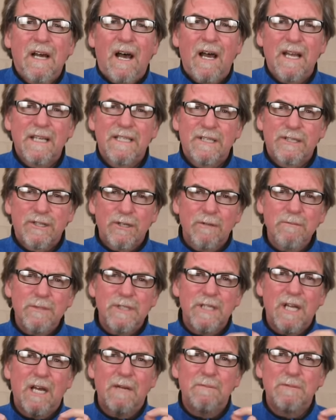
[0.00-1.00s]
I
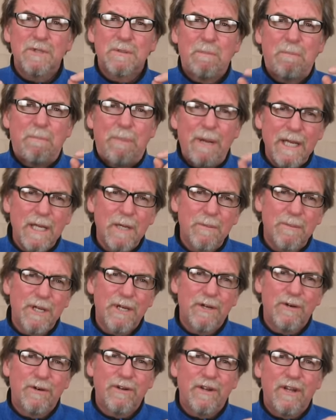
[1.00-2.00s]
sometimes pick up a
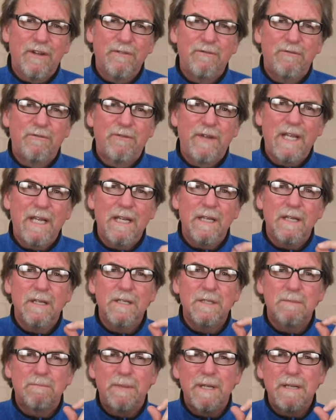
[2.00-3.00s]
gun and feel it
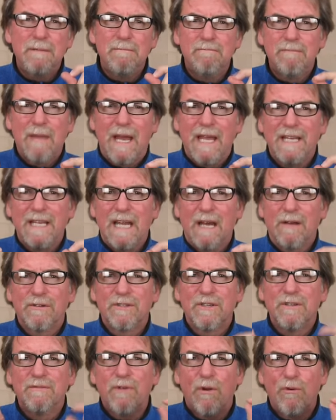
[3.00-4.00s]
has been made
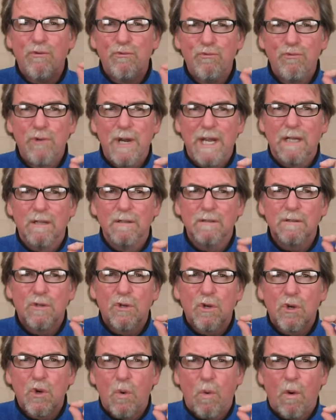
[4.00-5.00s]
out of real
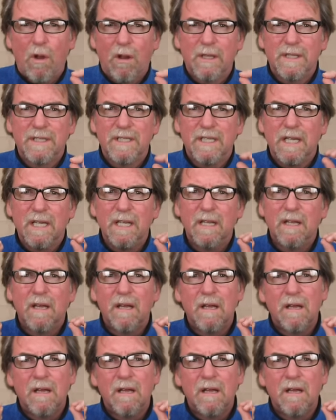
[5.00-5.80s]
quality